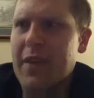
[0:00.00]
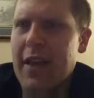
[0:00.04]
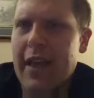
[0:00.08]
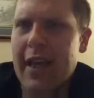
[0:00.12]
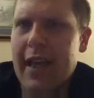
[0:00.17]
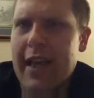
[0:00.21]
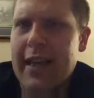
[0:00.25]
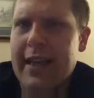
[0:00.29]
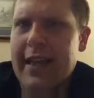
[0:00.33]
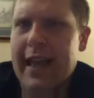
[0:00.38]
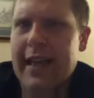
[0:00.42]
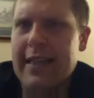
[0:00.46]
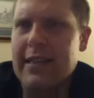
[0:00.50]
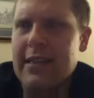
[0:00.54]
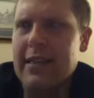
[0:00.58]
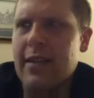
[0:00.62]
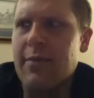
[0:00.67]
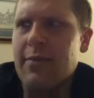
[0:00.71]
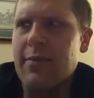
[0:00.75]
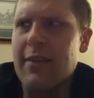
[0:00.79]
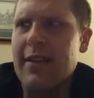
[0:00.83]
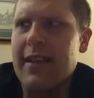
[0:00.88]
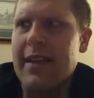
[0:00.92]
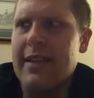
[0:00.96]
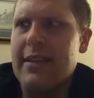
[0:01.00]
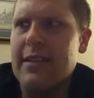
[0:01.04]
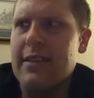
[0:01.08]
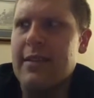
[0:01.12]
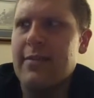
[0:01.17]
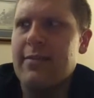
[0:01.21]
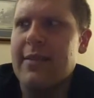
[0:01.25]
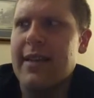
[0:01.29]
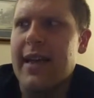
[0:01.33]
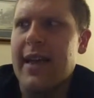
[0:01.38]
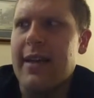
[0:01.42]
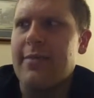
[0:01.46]
And that's something that
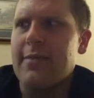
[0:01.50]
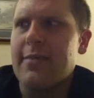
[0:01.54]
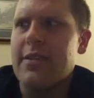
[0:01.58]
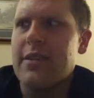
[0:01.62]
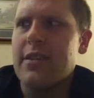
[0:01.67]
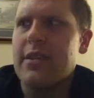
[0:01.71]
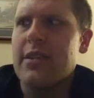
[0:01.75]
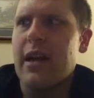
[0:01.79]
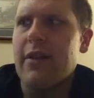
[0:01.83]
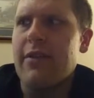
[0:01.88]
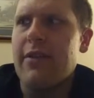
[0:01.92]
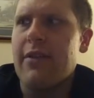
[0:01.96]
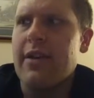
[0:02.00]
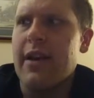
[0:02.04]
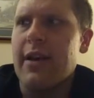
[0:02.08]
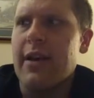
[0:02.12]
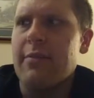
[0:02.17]
sometimes Sauvignon